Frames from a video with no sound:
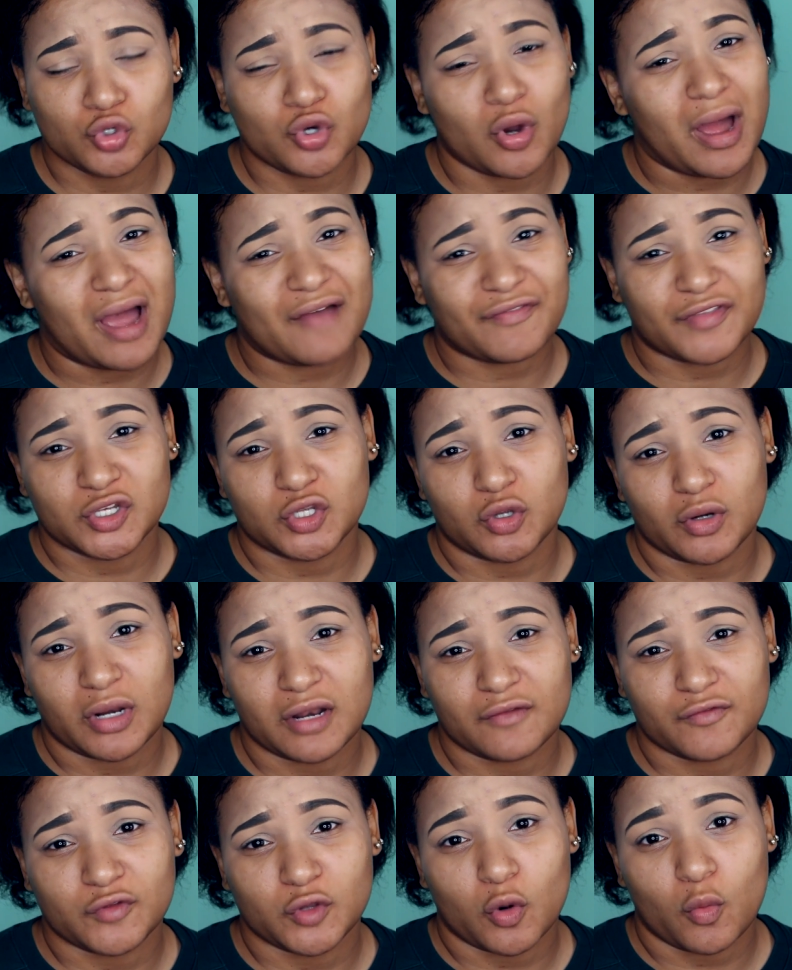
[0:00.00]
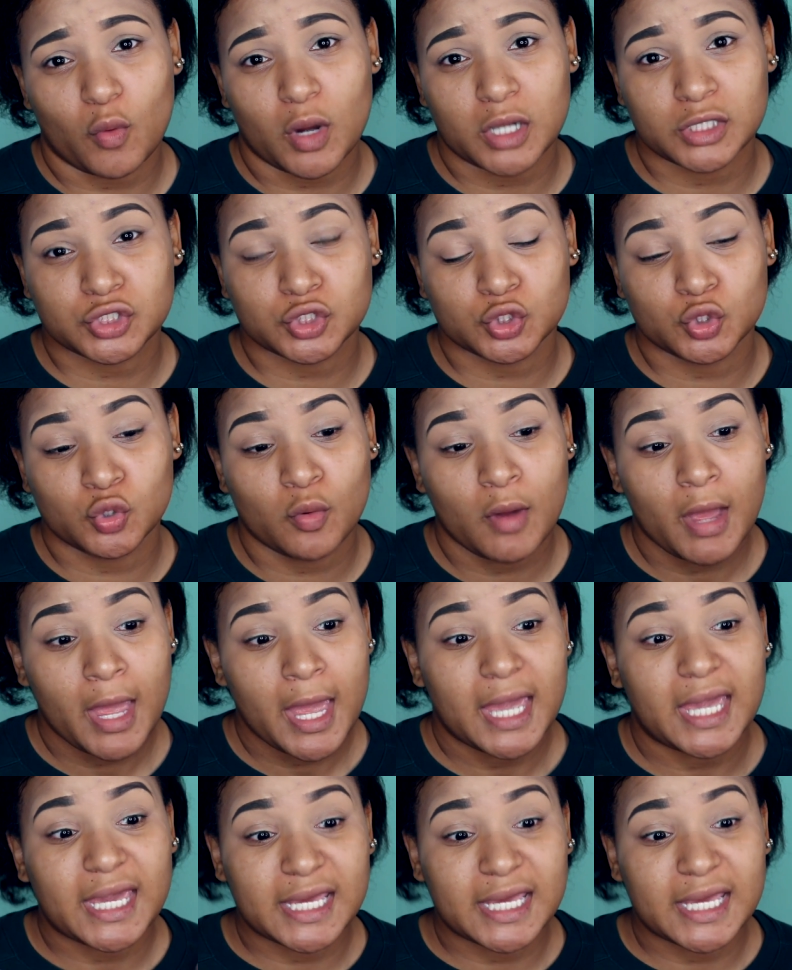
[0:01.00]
You don't have to donate if you don't want to.